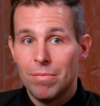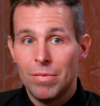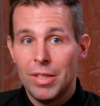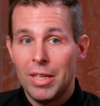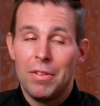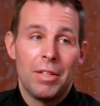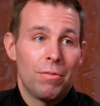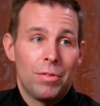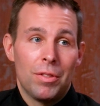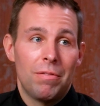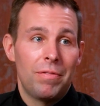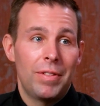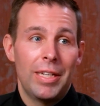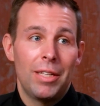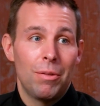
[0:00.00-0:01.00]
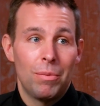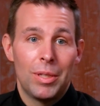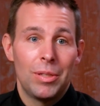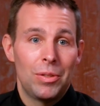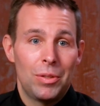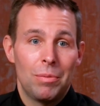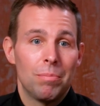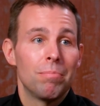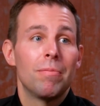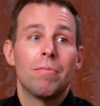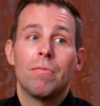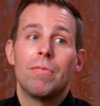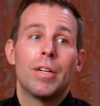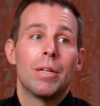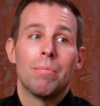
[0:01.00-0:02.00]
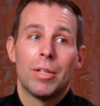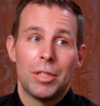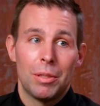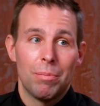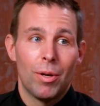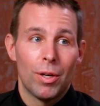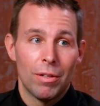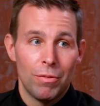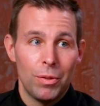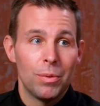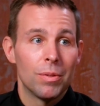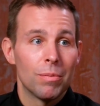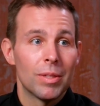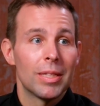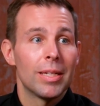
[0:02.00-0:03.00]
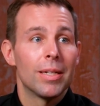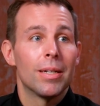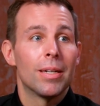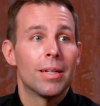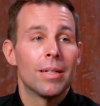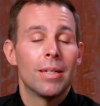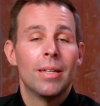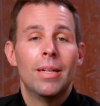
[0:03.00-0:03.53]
living for the faith was very much a part of who and what they are.